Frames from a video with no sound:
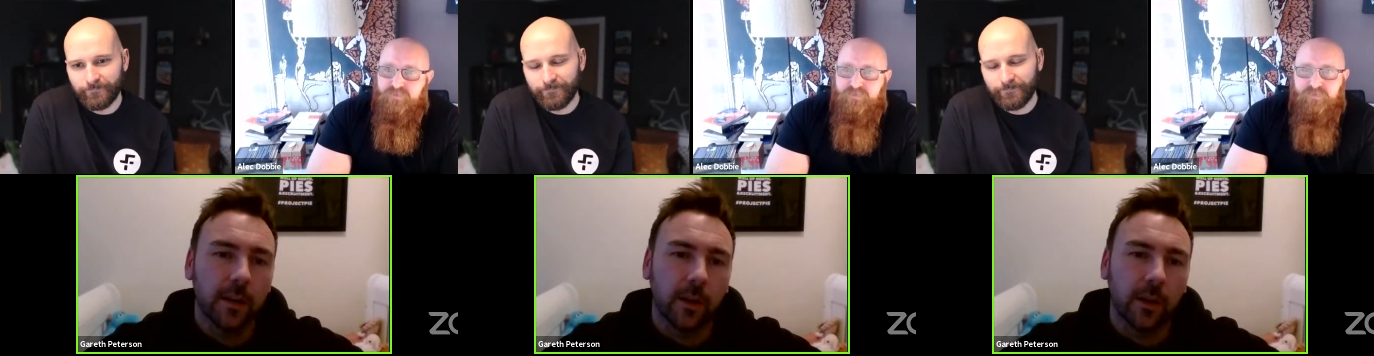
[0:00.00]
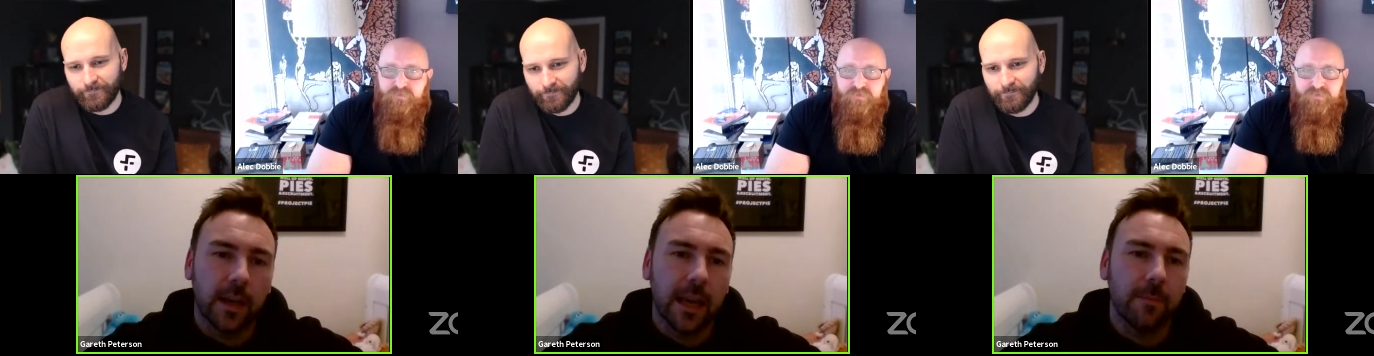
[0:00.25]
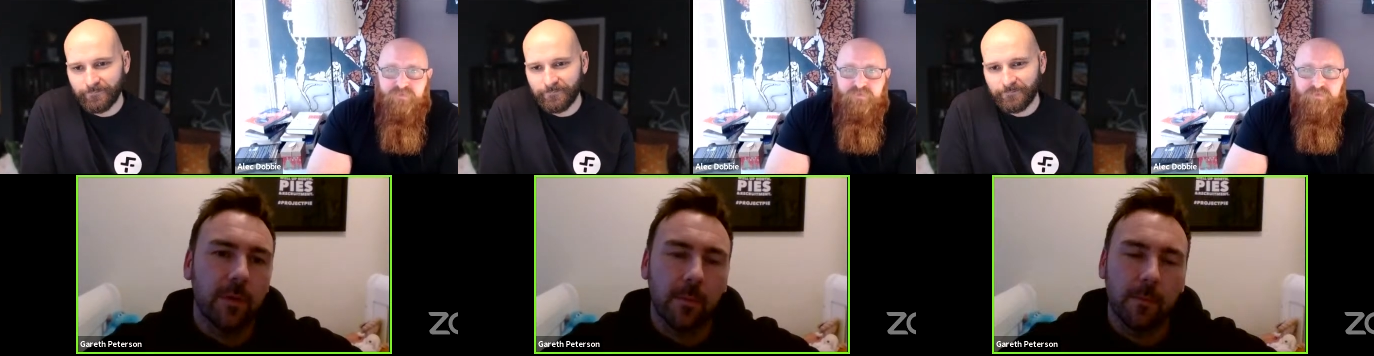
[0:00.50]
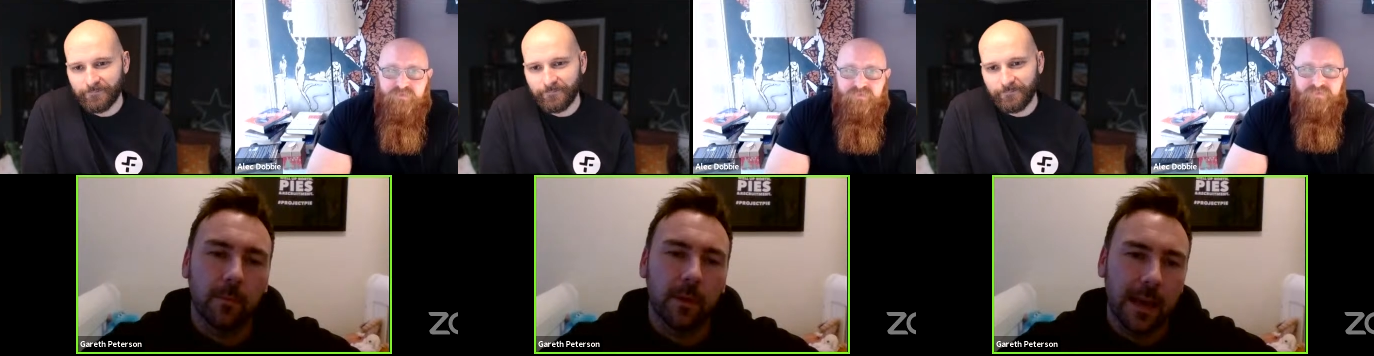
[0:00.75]
Speaker 1: So keep
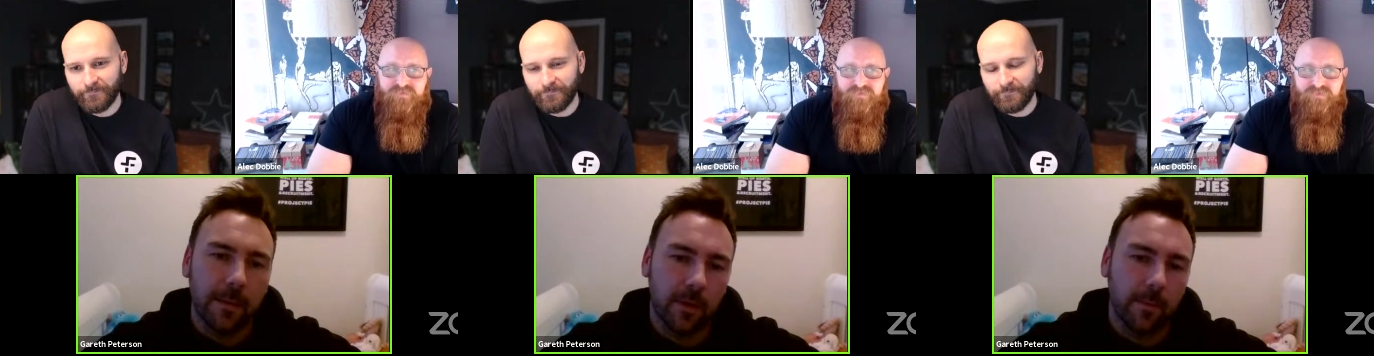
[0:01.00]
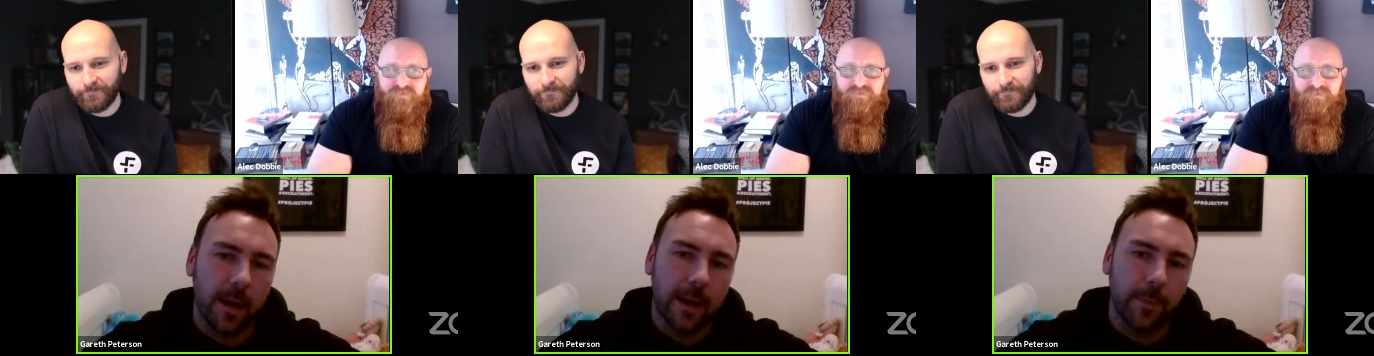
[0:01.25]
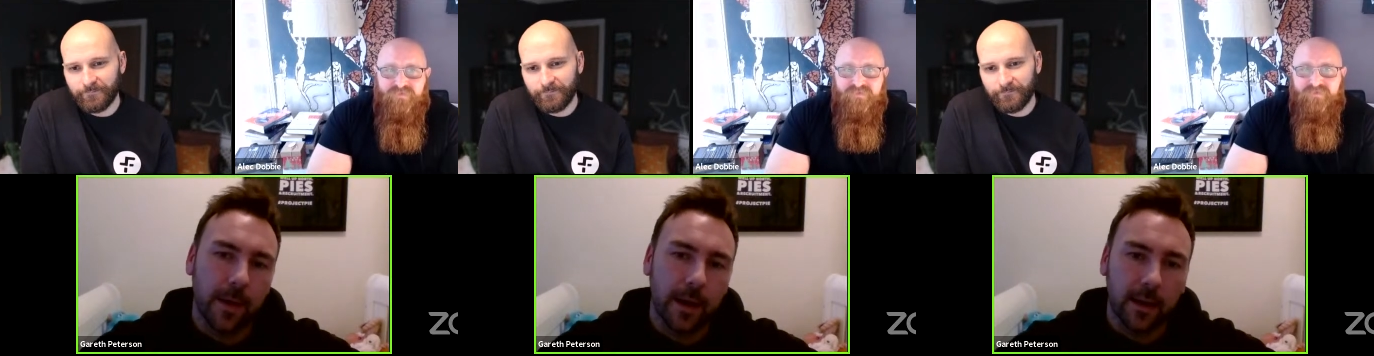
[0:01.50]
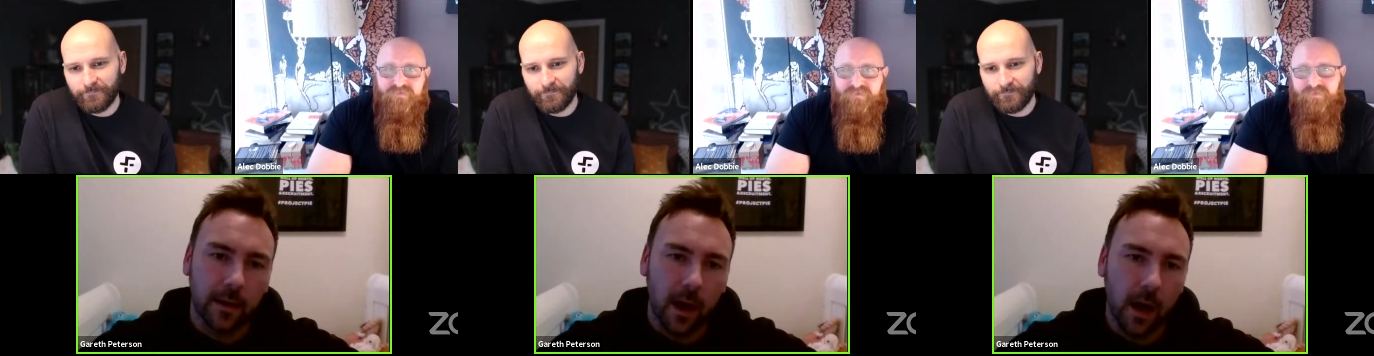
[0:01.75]
them keep them
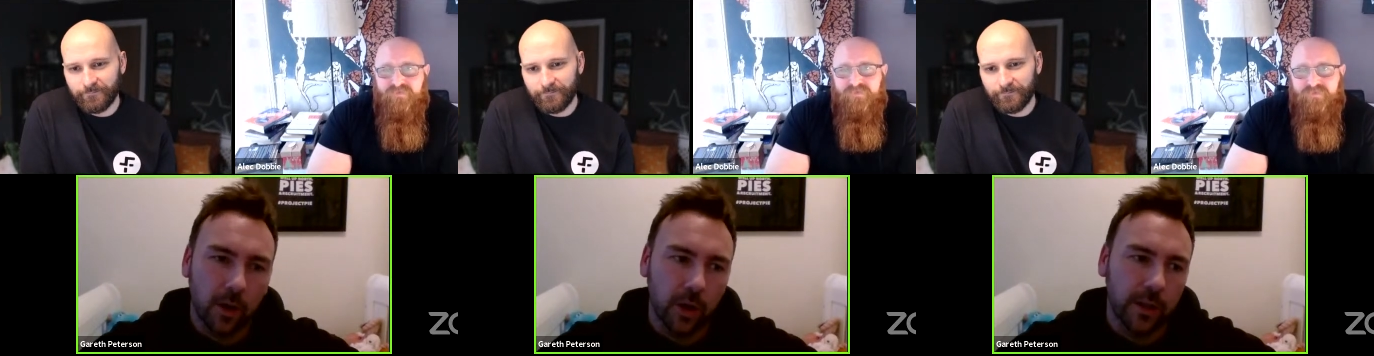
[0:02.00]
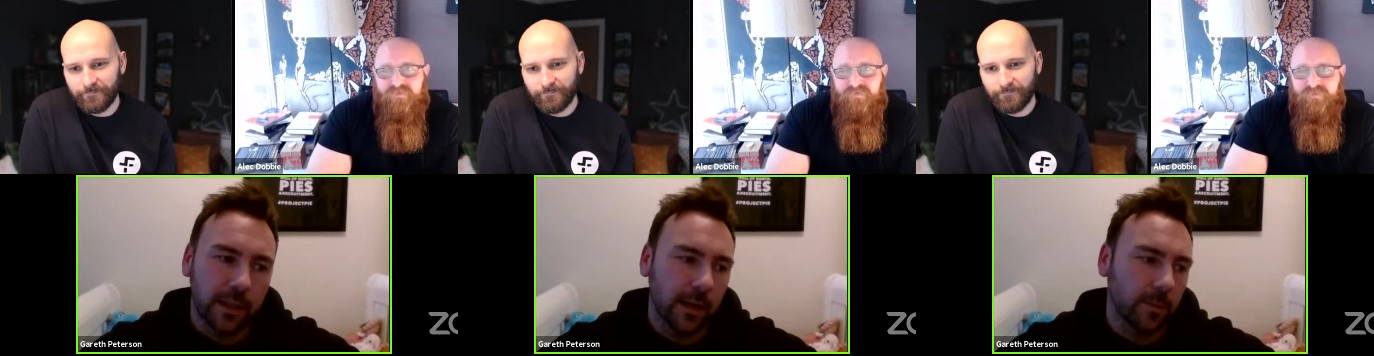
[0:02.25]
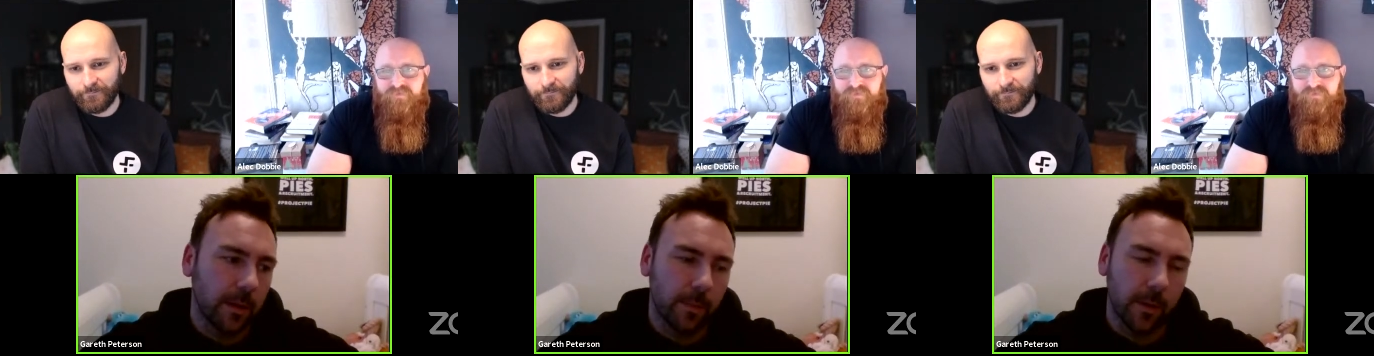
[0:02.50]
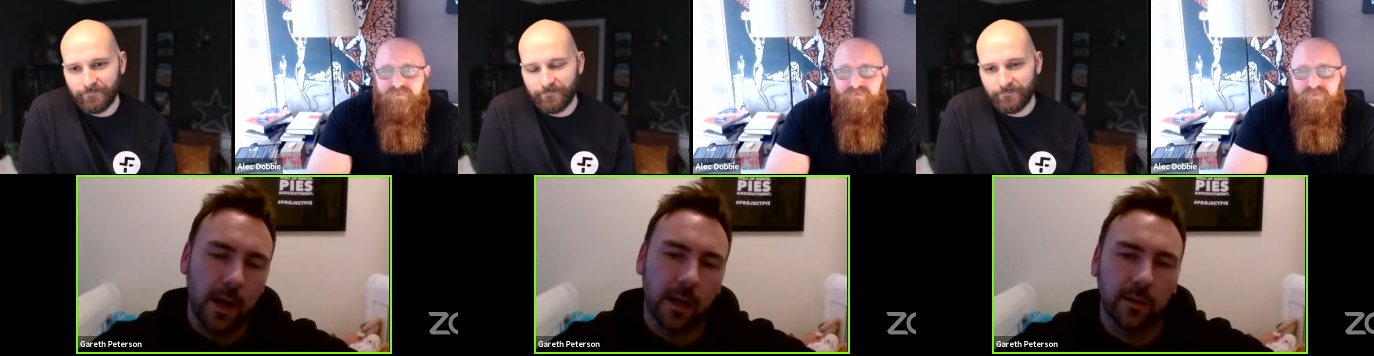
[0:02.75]
happy. Good
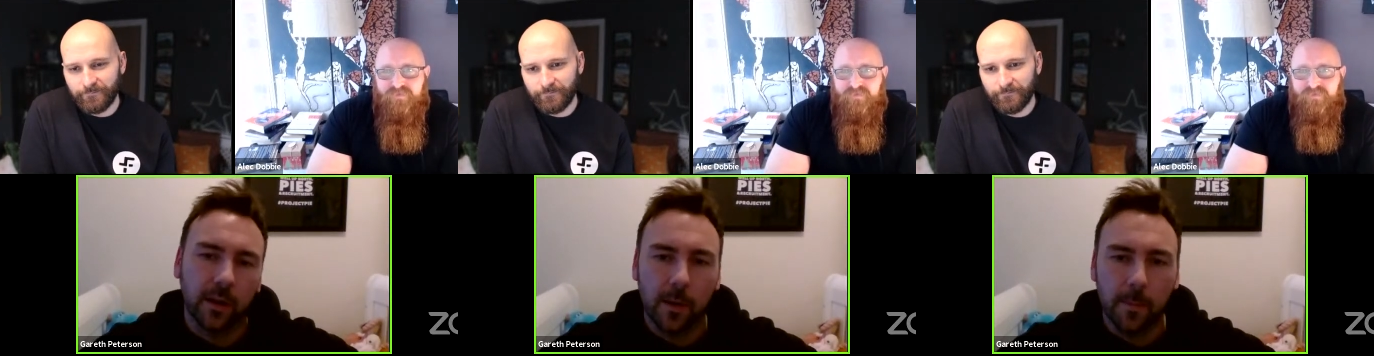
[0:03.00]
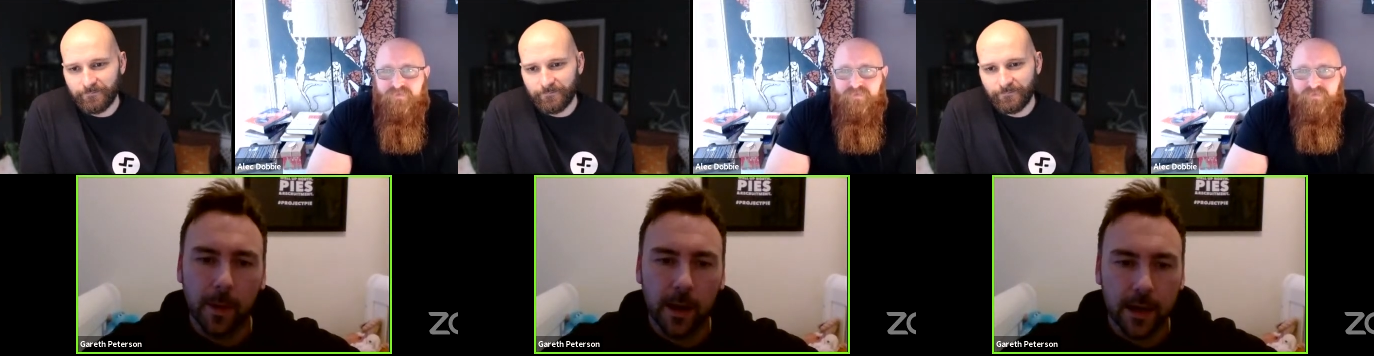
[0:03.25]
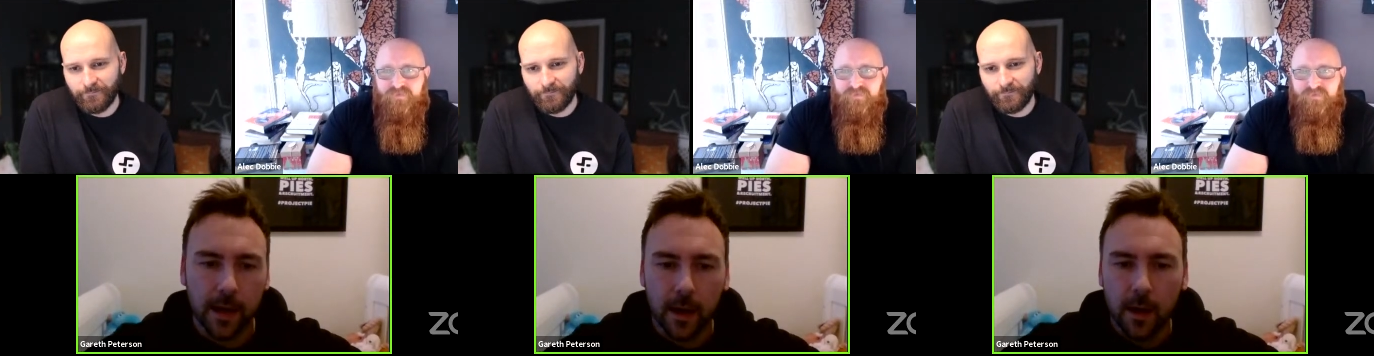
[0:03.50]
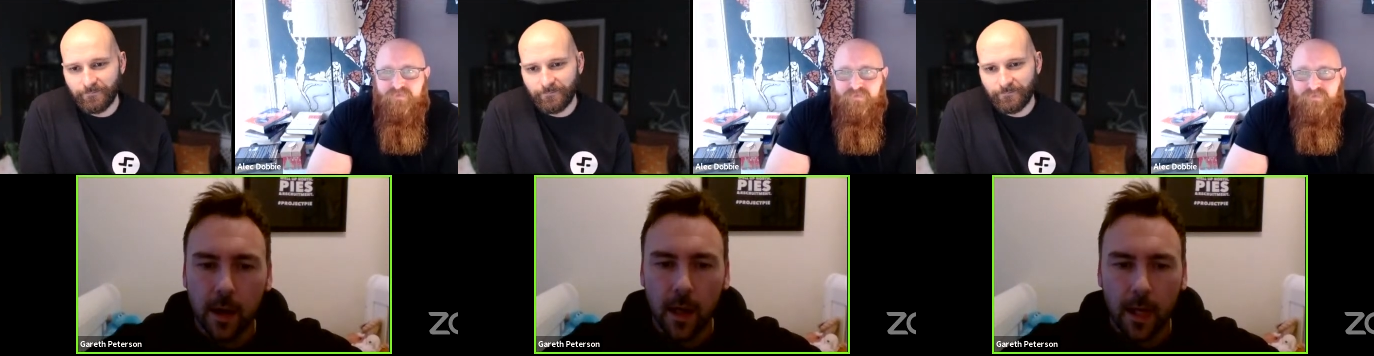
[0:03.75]
salespeople are hard to come by